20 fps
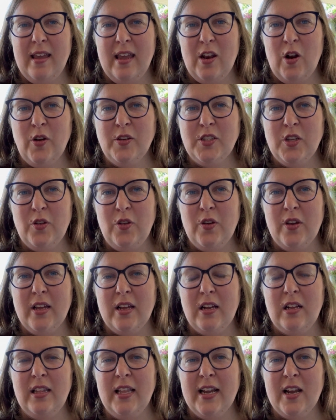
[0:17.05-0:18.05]
And also you
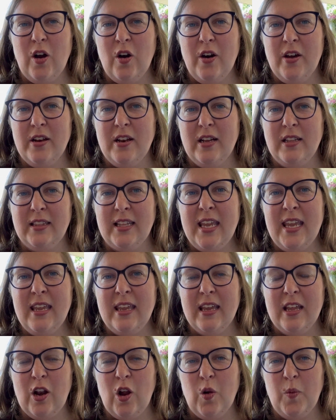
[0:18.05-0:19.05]
can click on a
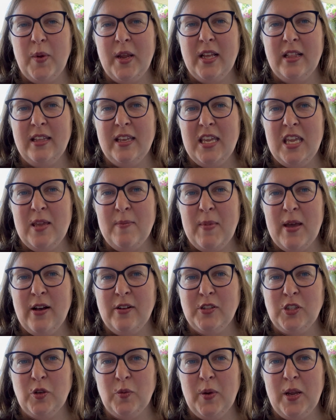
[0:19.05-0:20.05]
link in our weekly
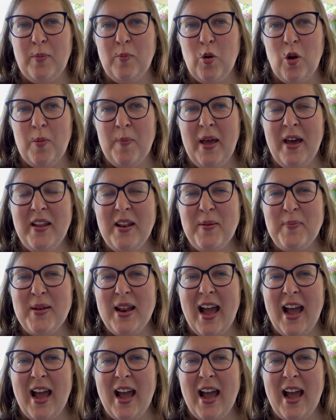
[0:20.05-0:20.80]
email to read more about it.